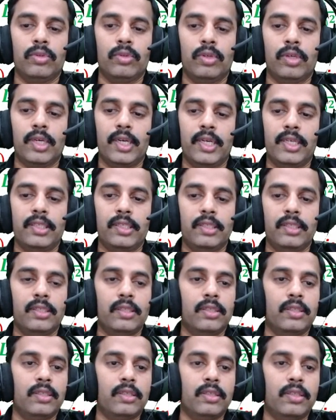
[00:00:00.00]
right?
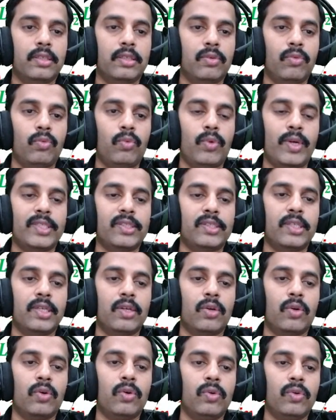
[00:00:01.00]

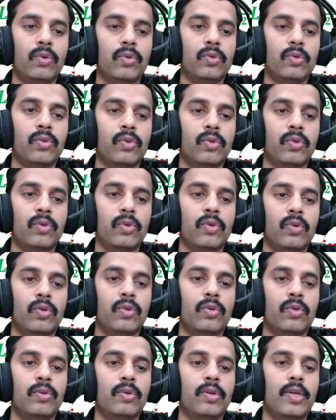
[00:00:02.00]
y0
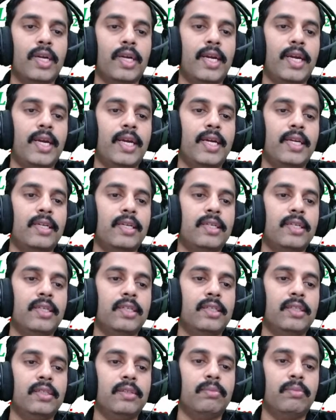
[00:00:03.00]
and
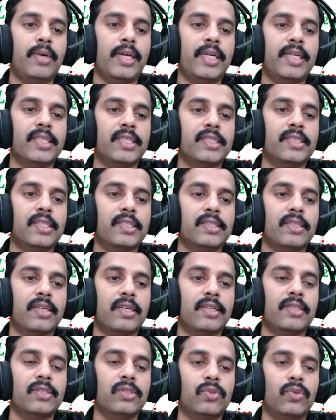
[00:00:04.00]
minus s
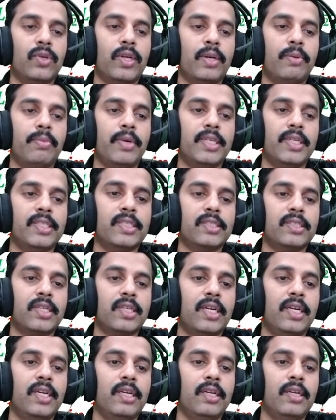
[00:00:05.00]
raised to n minus
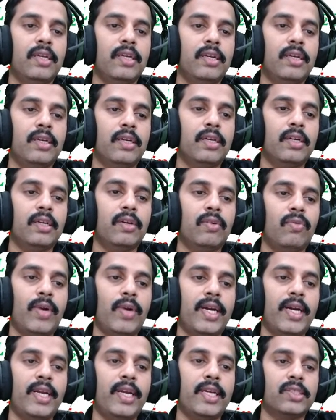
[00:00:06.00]
3
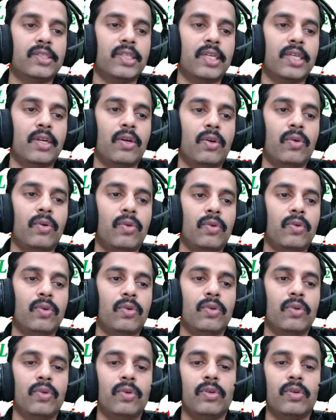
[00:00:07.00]
y dash 0
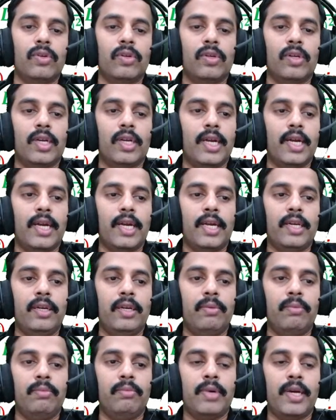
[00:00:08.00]
and
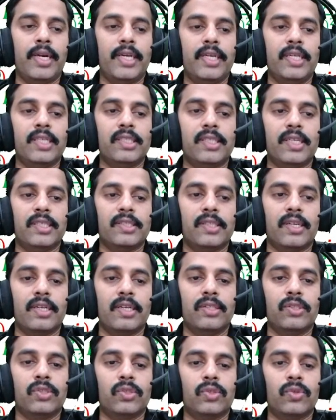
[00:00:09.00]
minus s
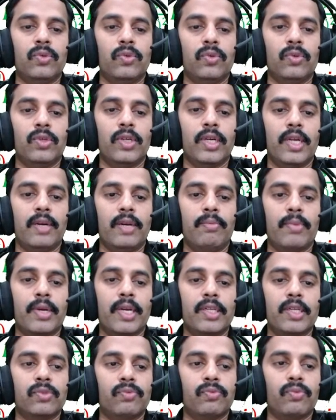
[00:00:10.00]
raised to n
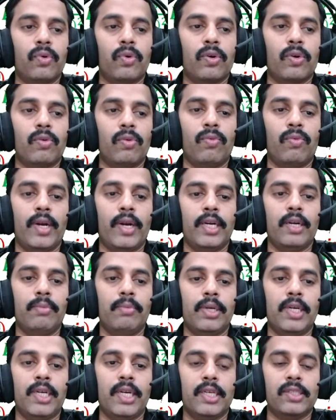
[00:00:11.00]
minus 4 y
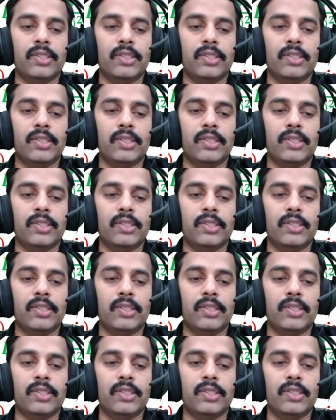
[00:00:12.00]
double dash